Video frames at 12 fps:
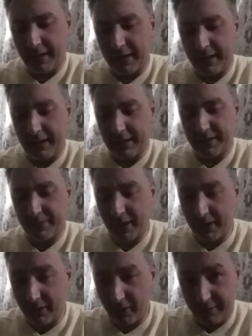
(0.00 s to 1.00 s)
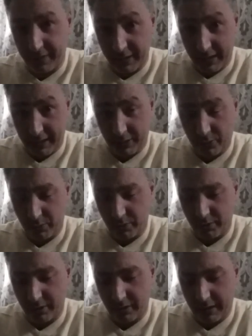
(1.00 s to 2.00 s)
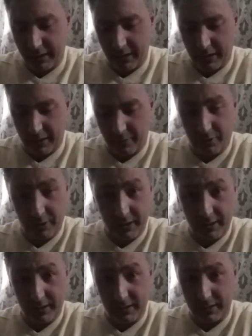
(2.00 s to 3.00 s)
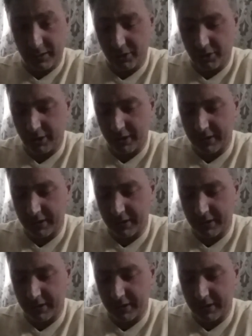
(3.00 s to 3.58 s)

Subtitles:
The smell of the actual product, the shisha